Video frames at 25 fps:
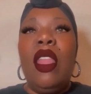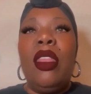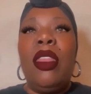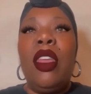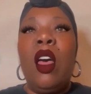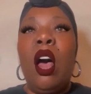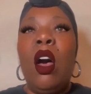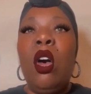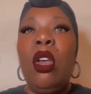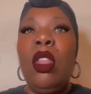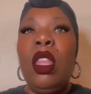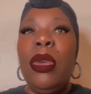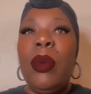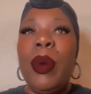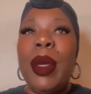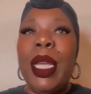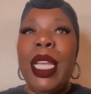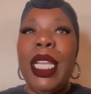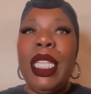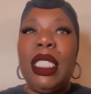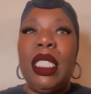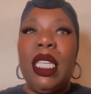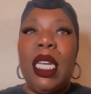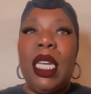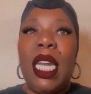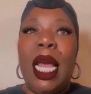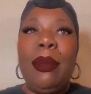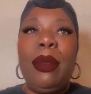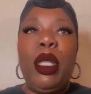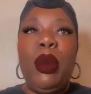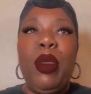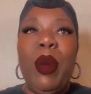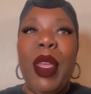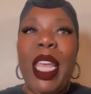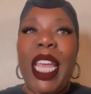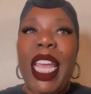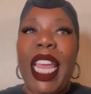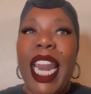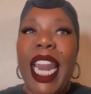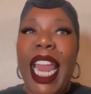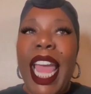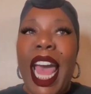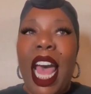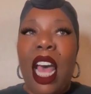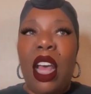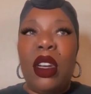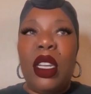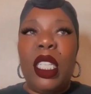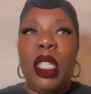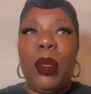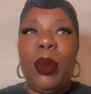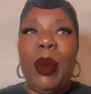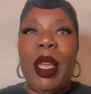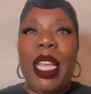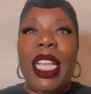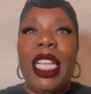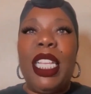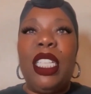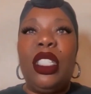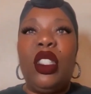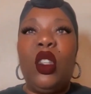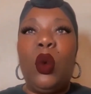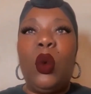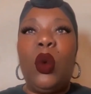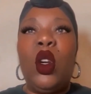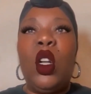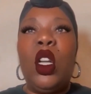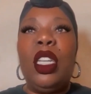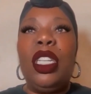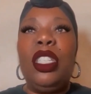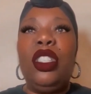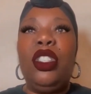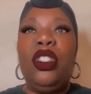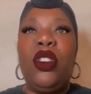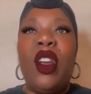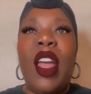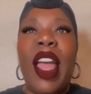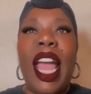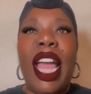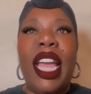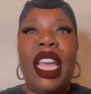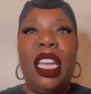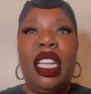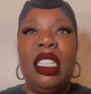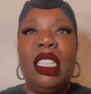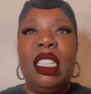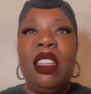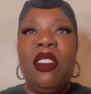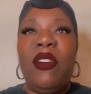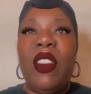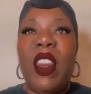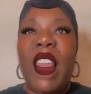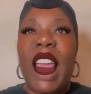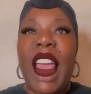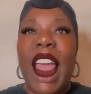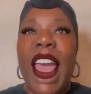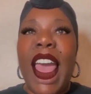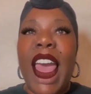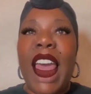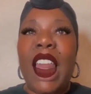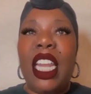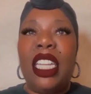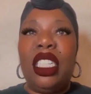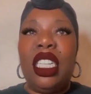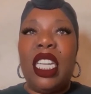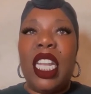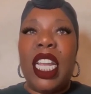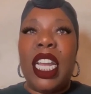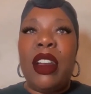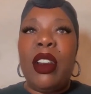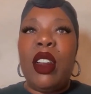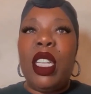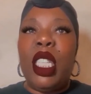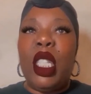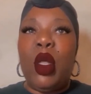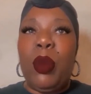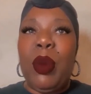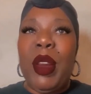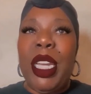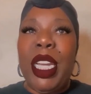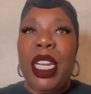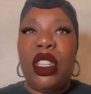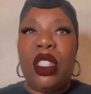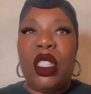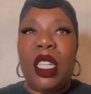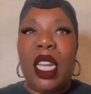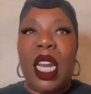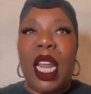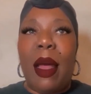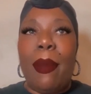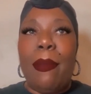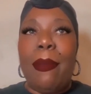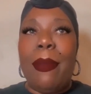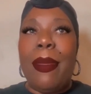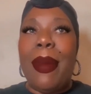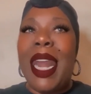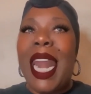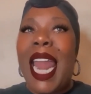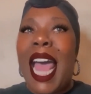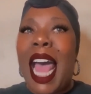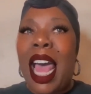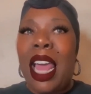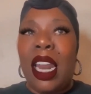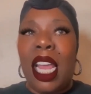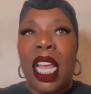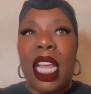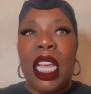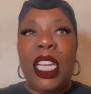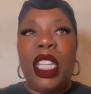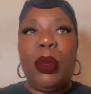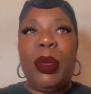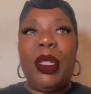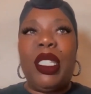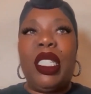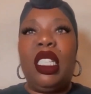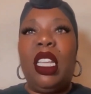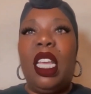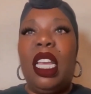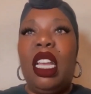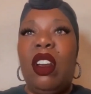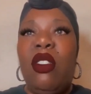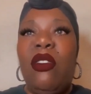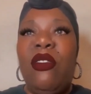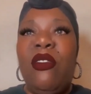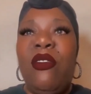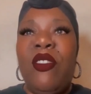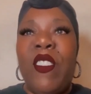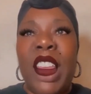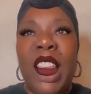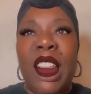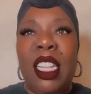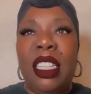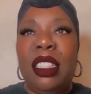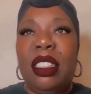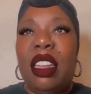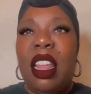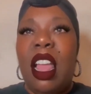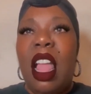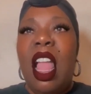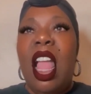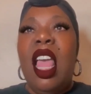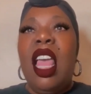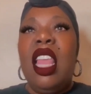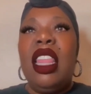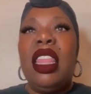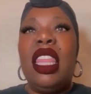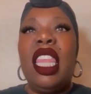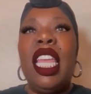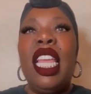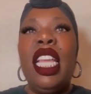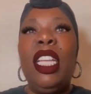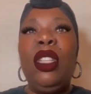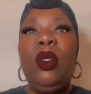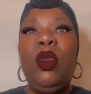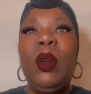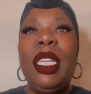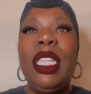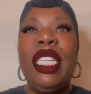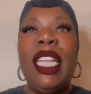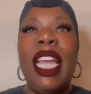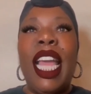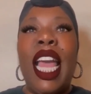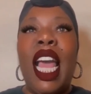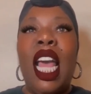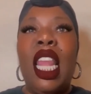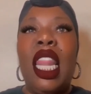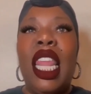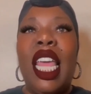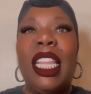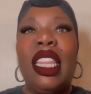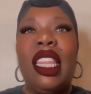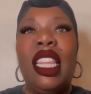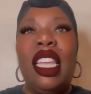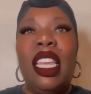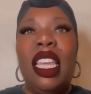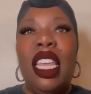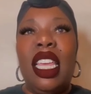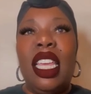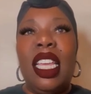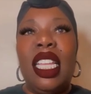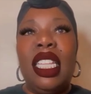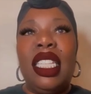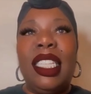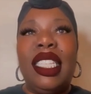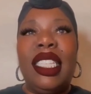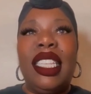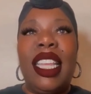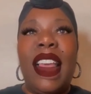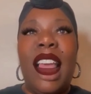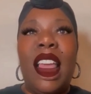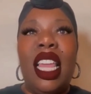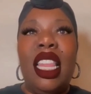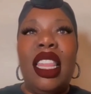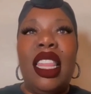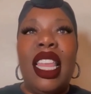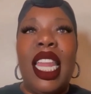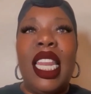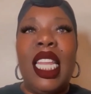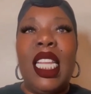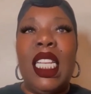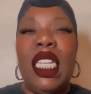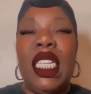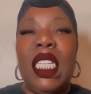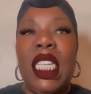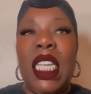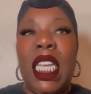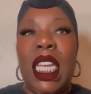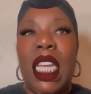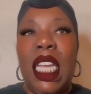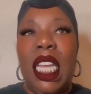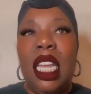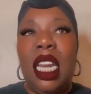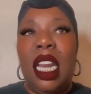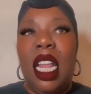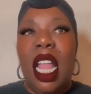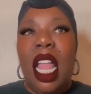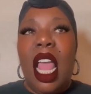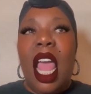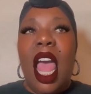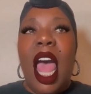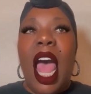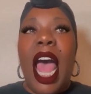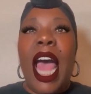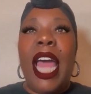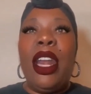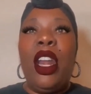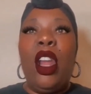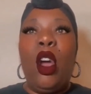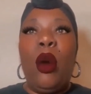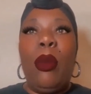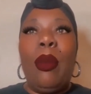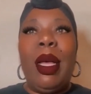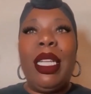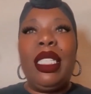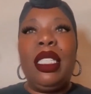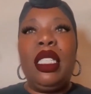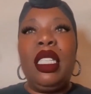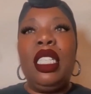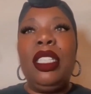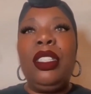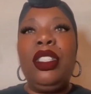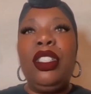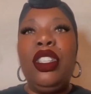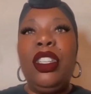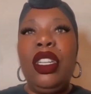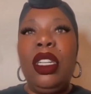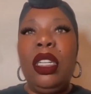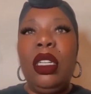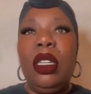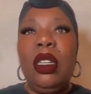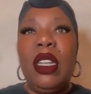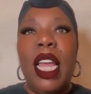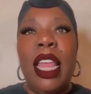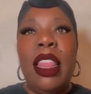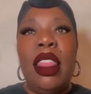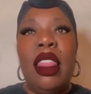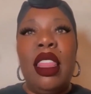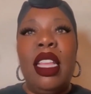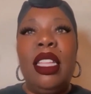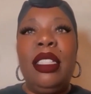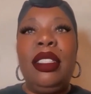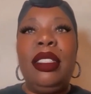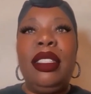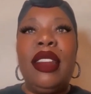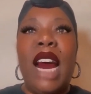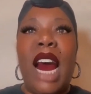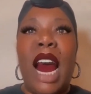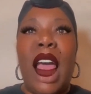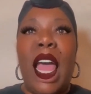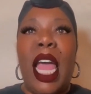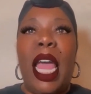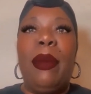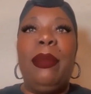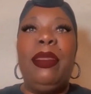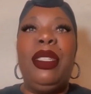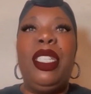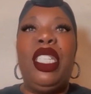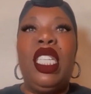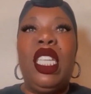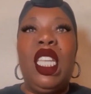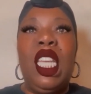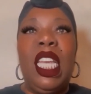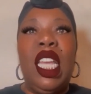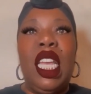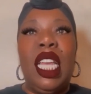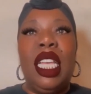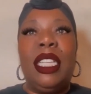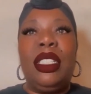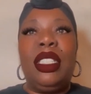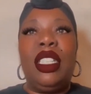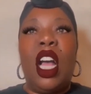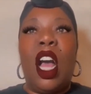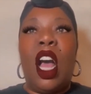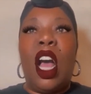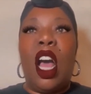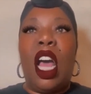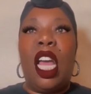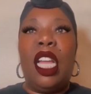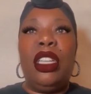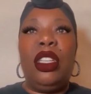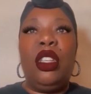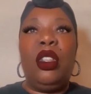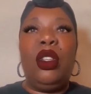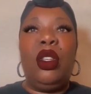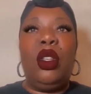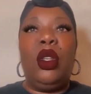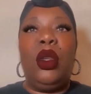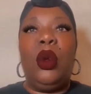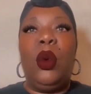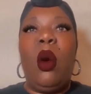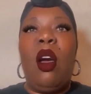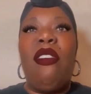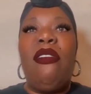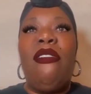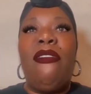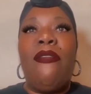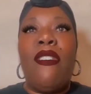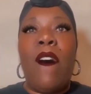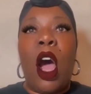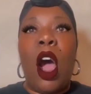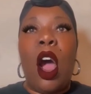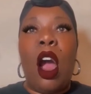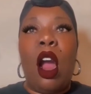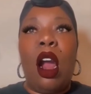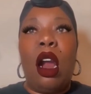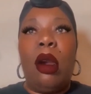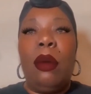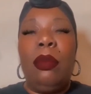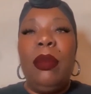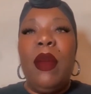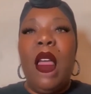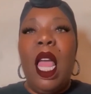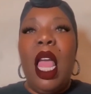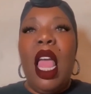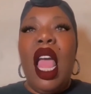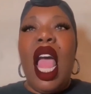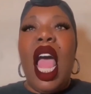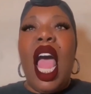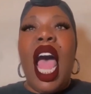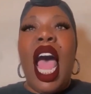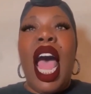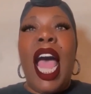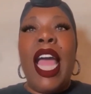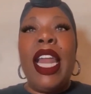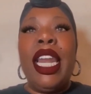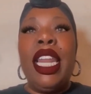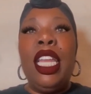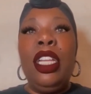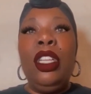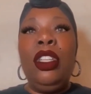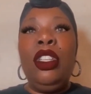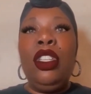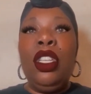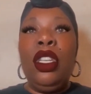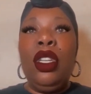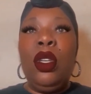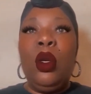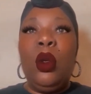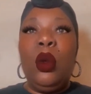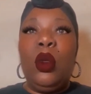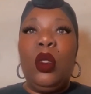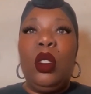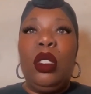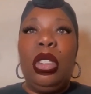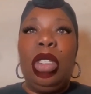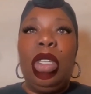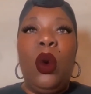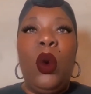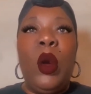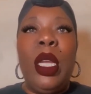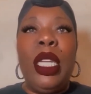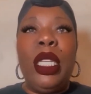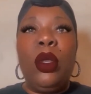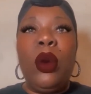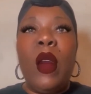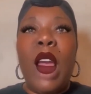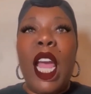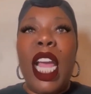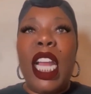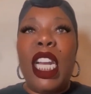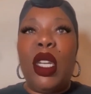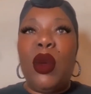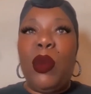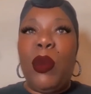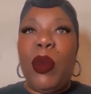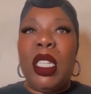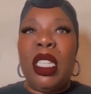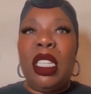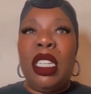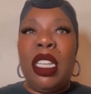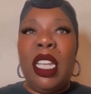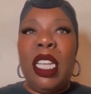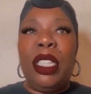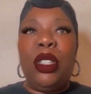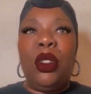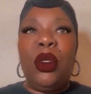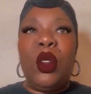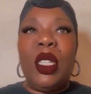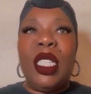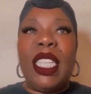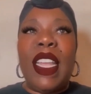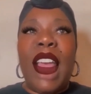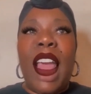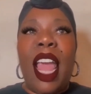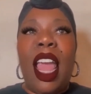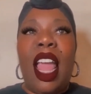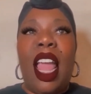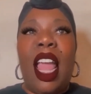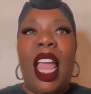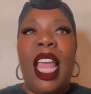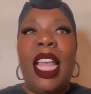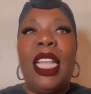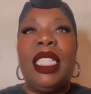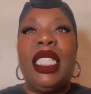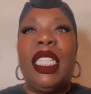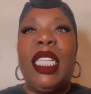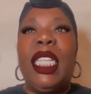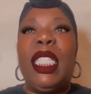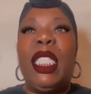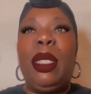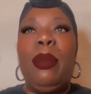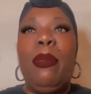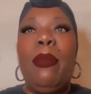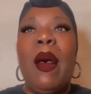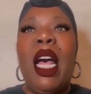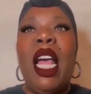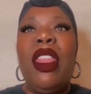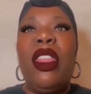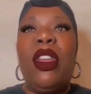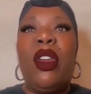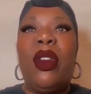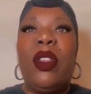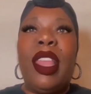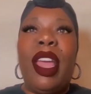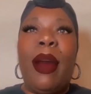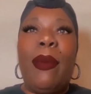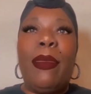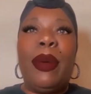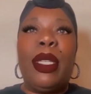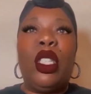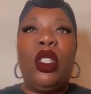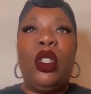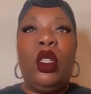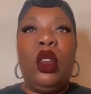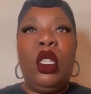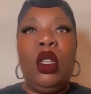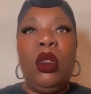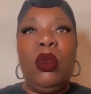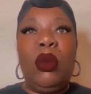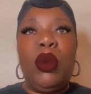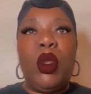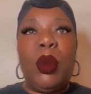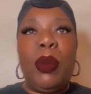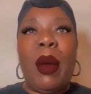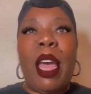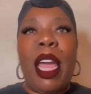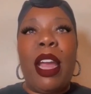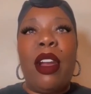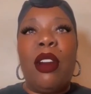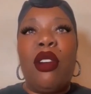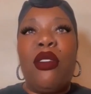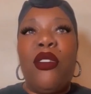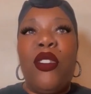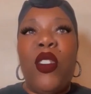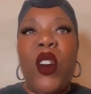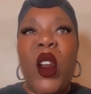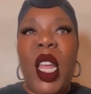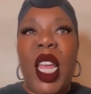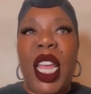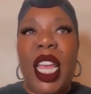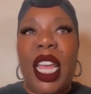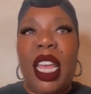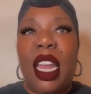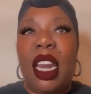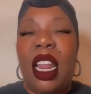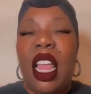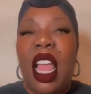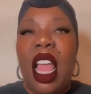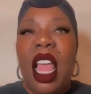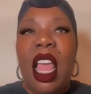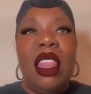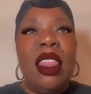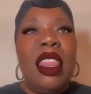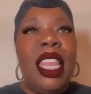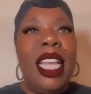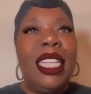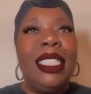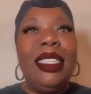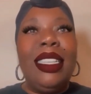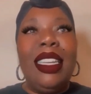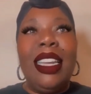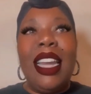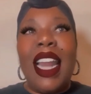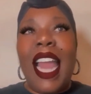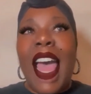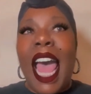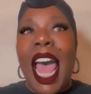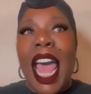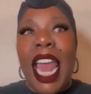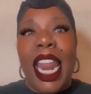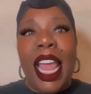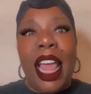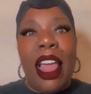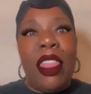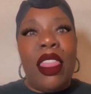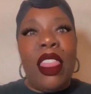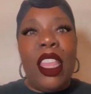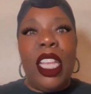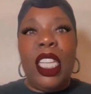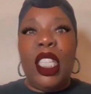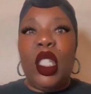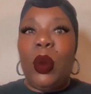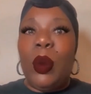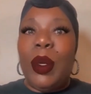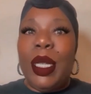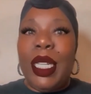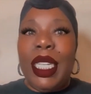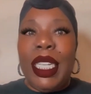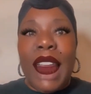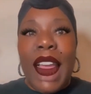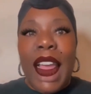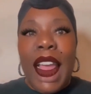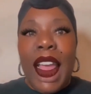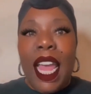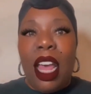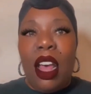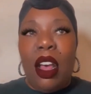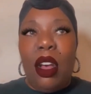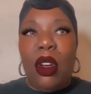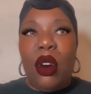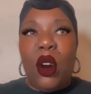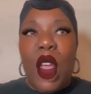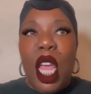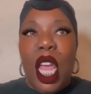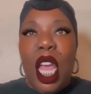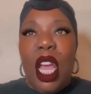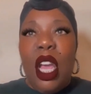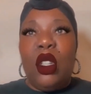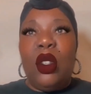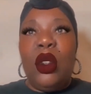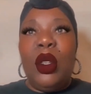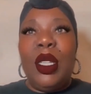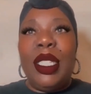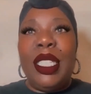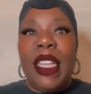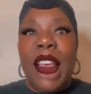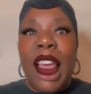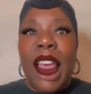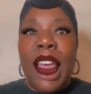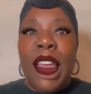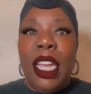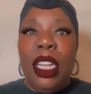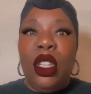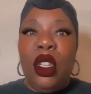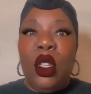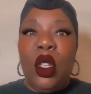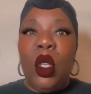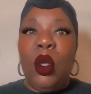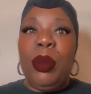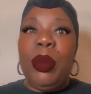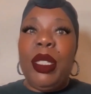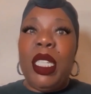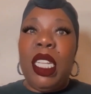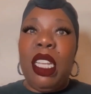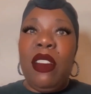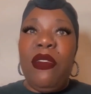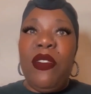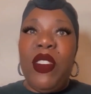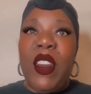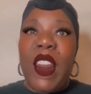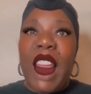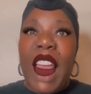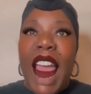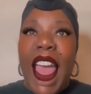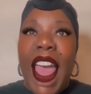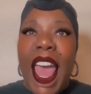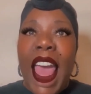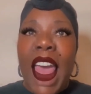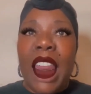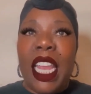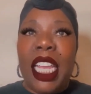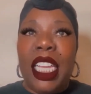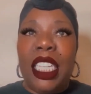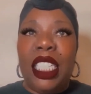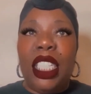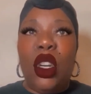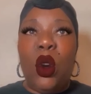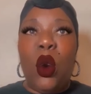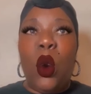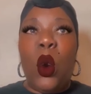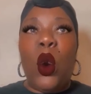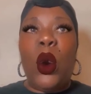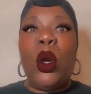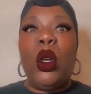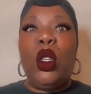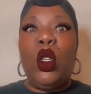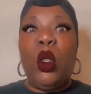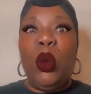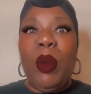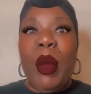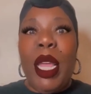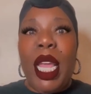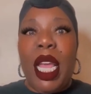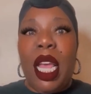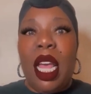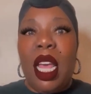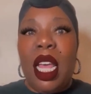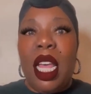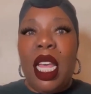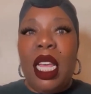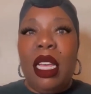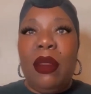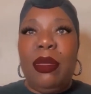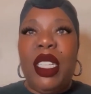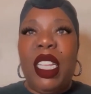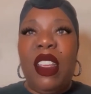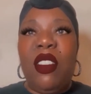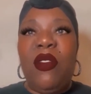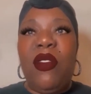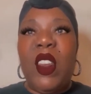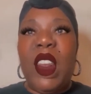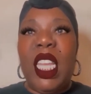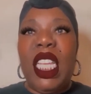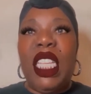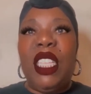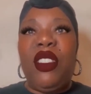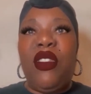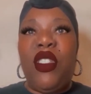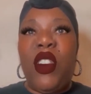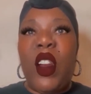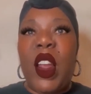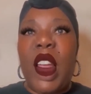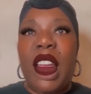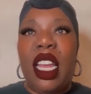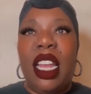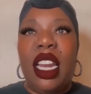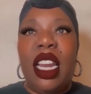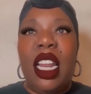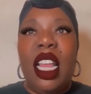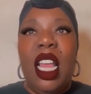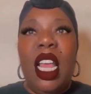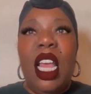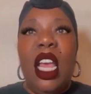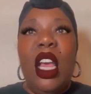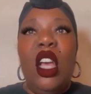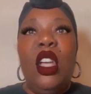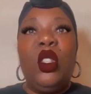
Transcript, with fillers: The only reason I'm speaking out is because the world is dragging Tiffany Haddish and Aries Spears, and I'm not 100% convinced things went down like the kids say that it did. I know my sister, and this time she has gone too far. I need you to quit trying to present Trizah as this mother that was duped by her friend. That's not how this went down. Trizah duped Tiffany Haddish in order to become Tiffany's friend.